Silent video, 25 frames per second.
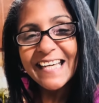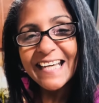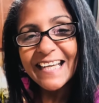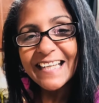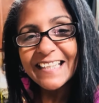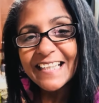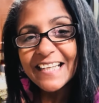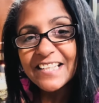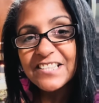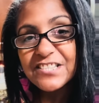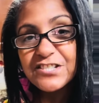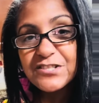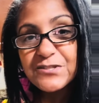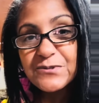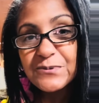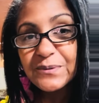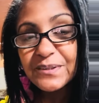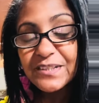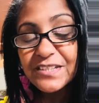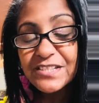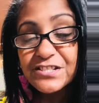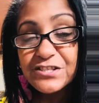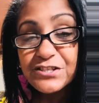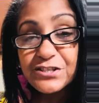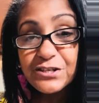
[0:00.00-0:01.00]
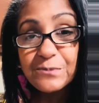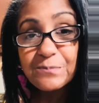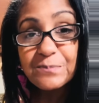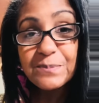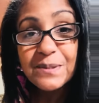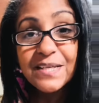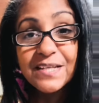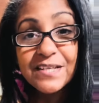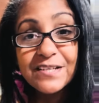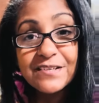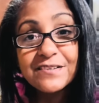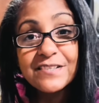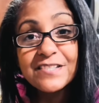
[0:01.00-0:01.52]
And I just wanted to jump
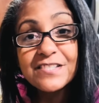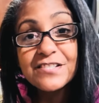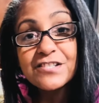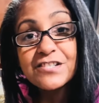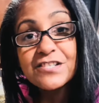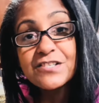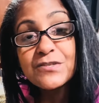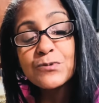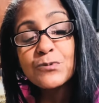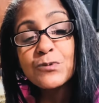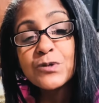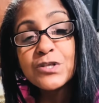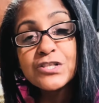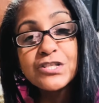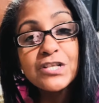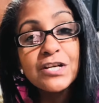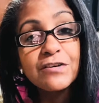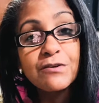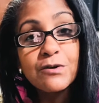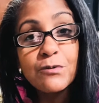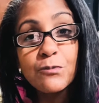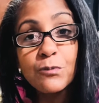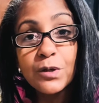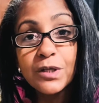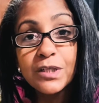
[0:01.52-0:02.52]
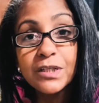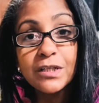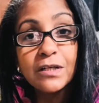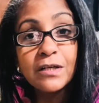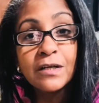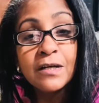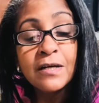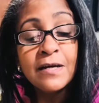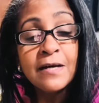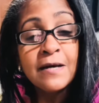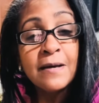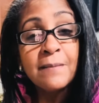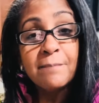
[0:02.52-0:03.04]
here and just wish everyone a
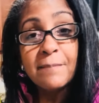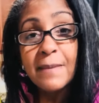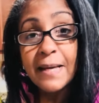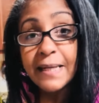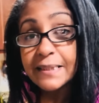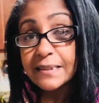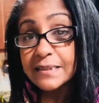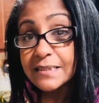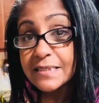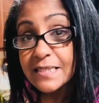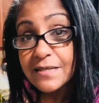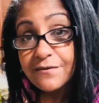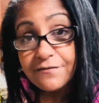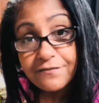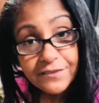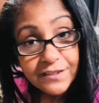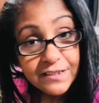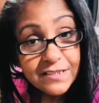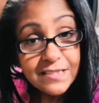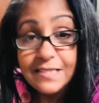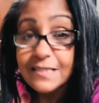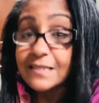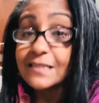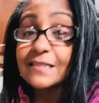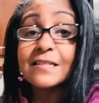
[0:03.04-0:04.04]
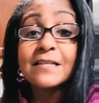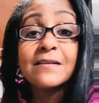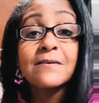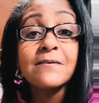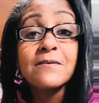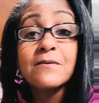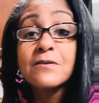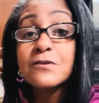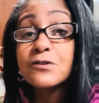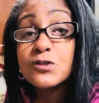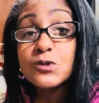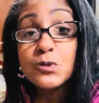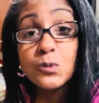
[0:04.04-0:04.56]
magnificent
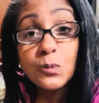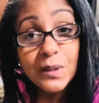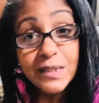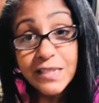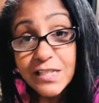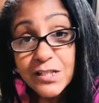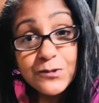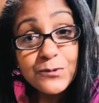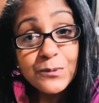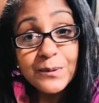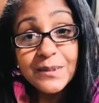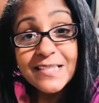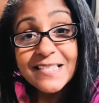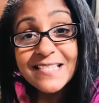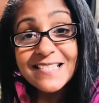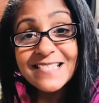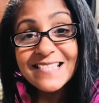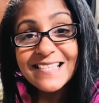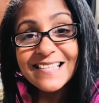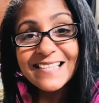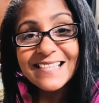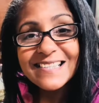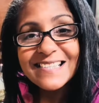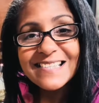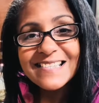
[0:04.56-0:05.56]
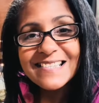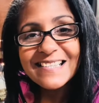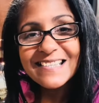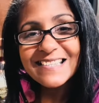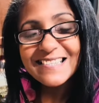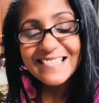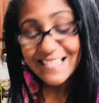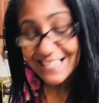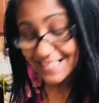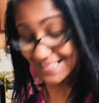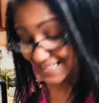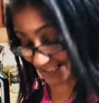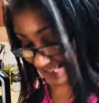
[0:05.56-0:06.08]
2026, a
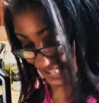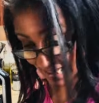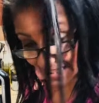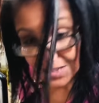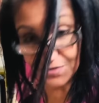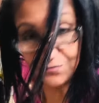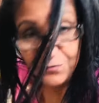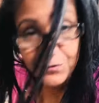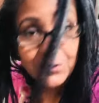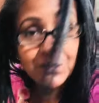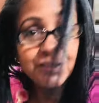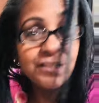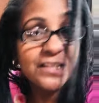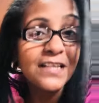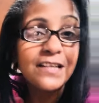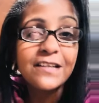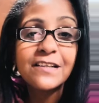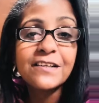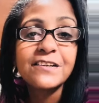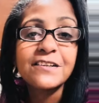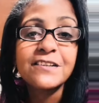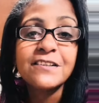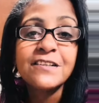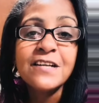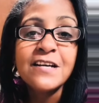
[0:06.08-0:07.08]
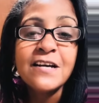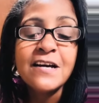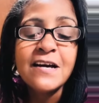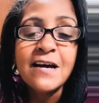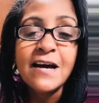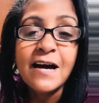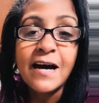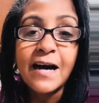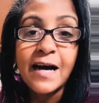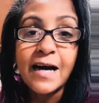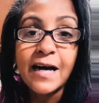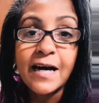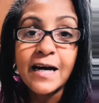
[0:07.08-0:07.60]
successful year.
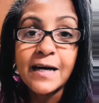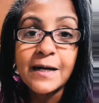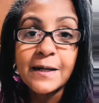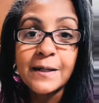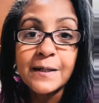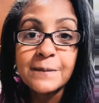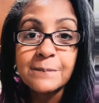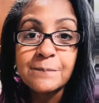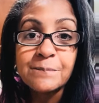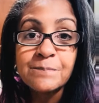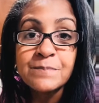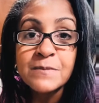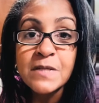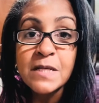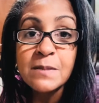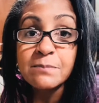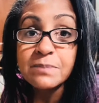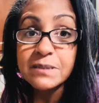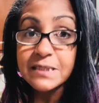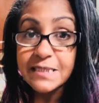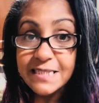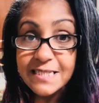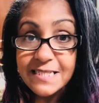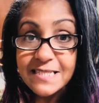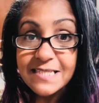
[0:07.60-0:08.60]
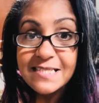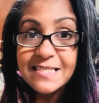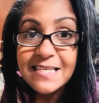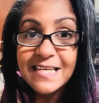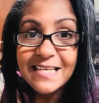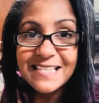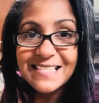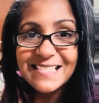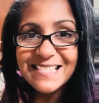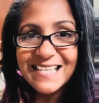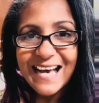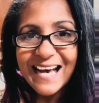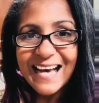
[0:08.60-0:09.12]
Please
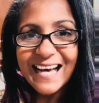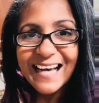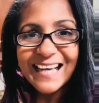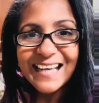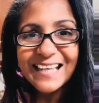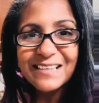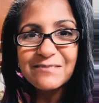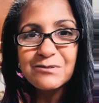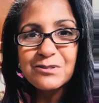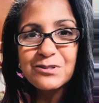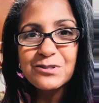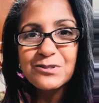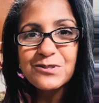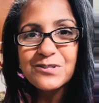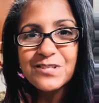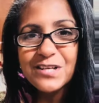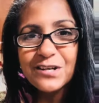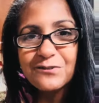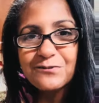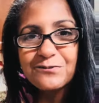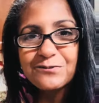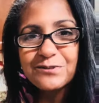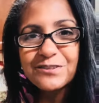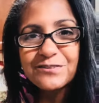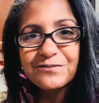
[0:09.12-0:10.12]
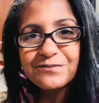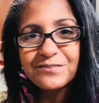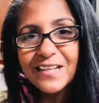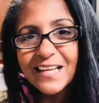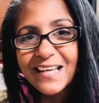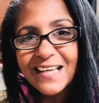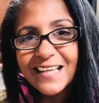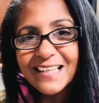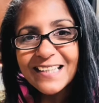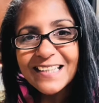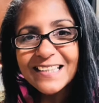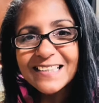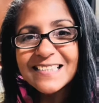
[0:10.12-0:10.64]
take time to self
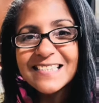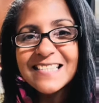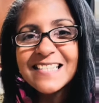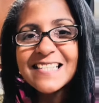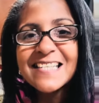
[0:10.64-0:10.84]
reflect,